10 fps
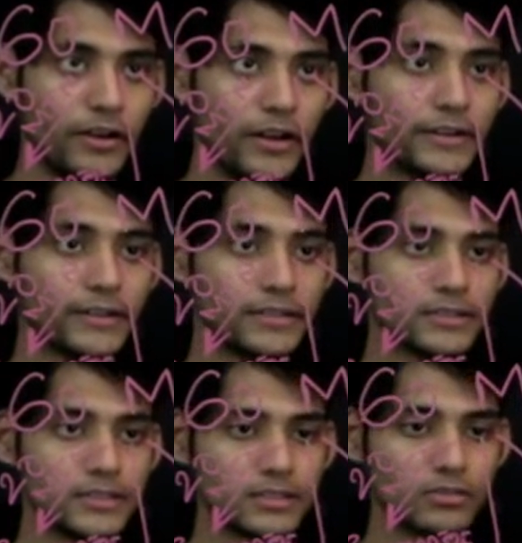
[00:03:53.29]
It
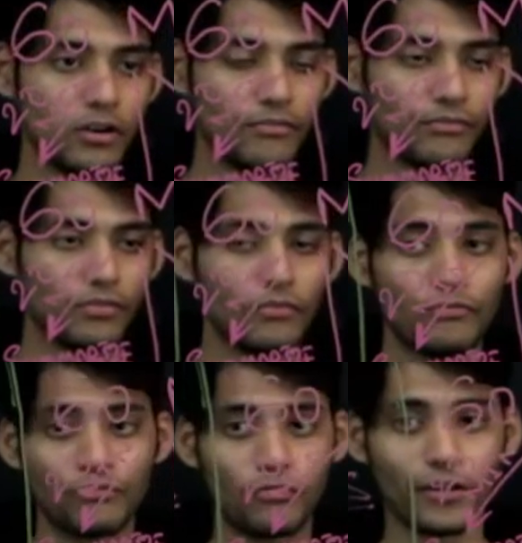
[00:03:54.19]
consists of
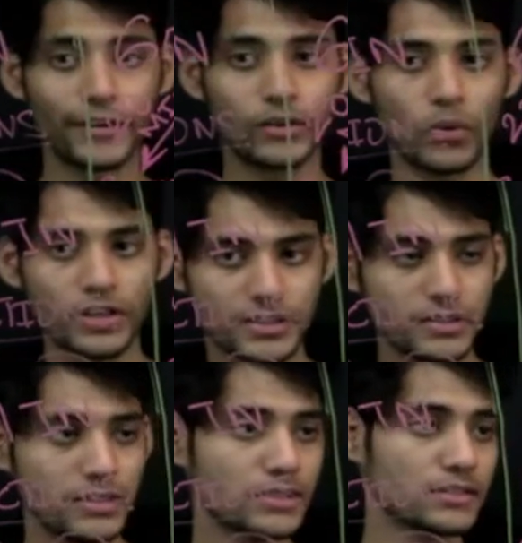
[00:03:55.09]
40
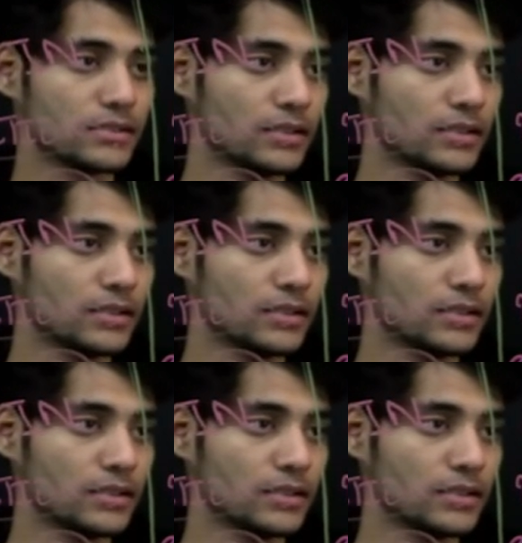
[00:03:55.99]
questions